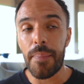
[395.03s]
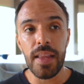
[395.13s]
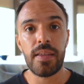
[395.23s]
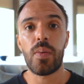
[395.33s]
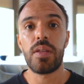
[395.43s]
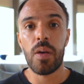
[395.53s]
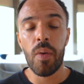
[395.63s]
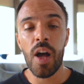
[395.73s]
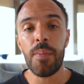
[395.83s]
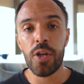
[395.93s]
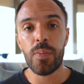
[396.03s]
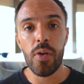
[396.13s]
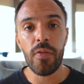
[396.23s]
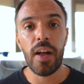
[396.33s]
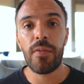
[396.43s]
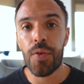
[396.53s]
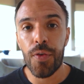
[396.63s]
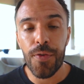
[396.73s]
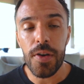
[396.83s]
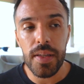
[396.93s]
means that when someone comes to your profile for
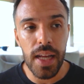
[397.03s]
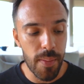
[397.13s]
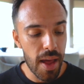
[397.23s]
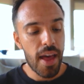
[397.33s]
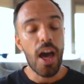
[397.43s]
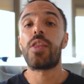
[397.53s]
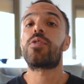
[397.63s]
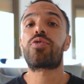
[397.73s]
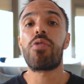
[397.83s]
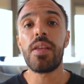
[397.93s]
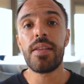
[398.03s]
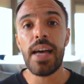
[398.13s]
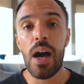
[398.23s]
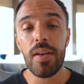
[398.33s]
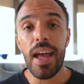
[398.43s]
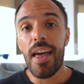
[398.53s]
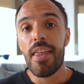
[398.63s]
the first time and they're scrolling down,